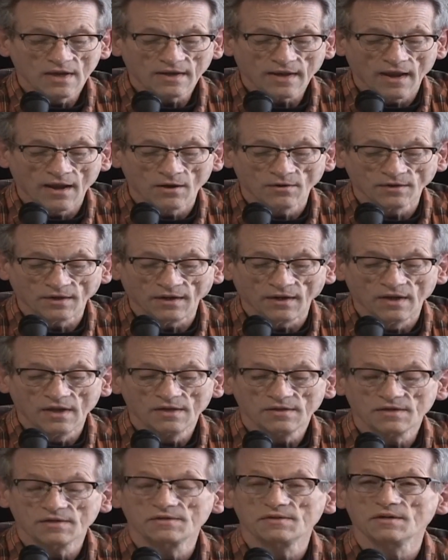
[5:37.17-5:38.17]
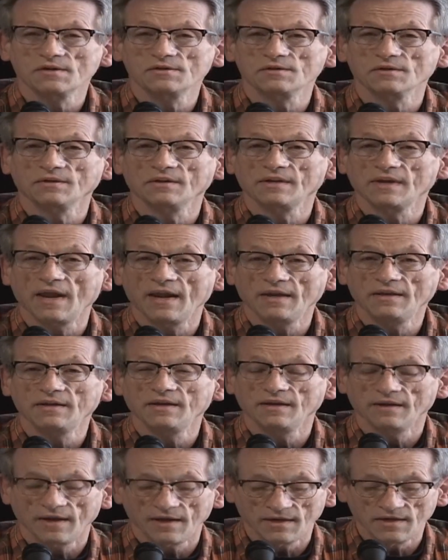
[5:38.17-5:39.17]
County decision in
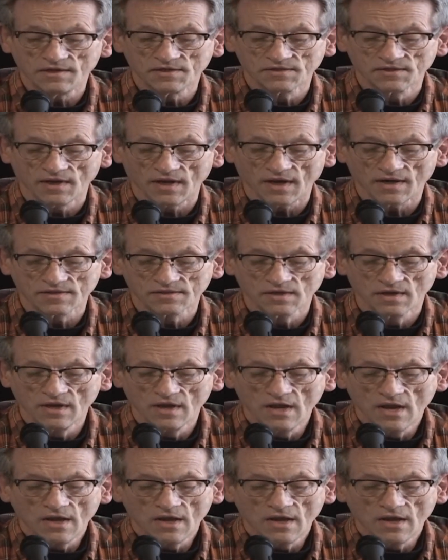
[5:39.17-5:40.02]
1886